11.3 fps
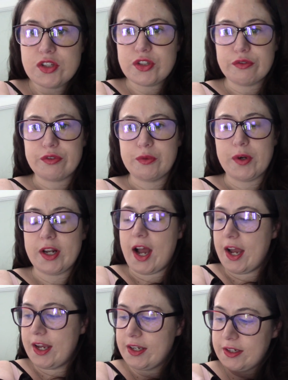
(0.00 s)
So from what
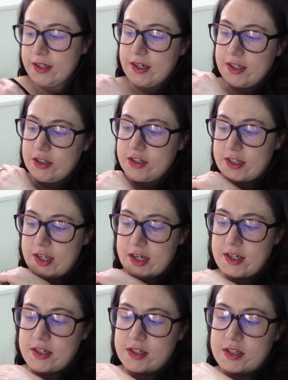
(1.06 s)
I can
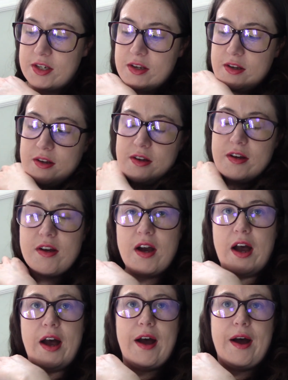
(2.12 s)
understand,
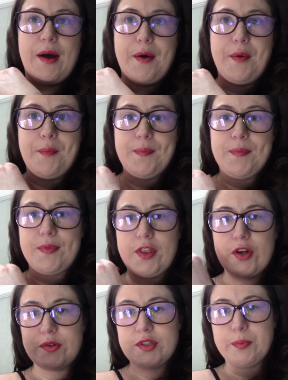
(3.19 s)
um,
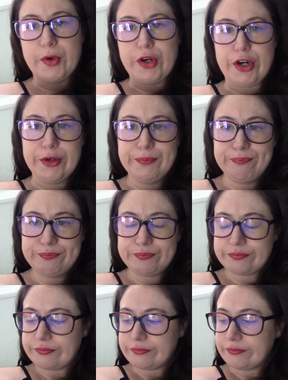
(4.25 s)
there was a murder.
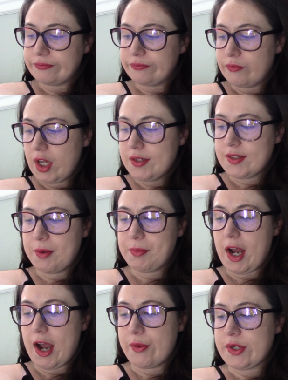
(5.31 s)
Some
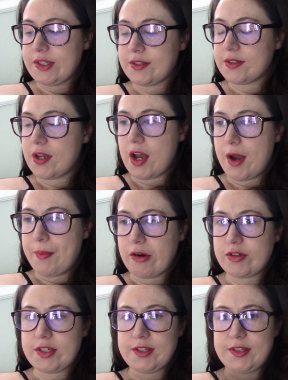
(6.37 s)
guy was about to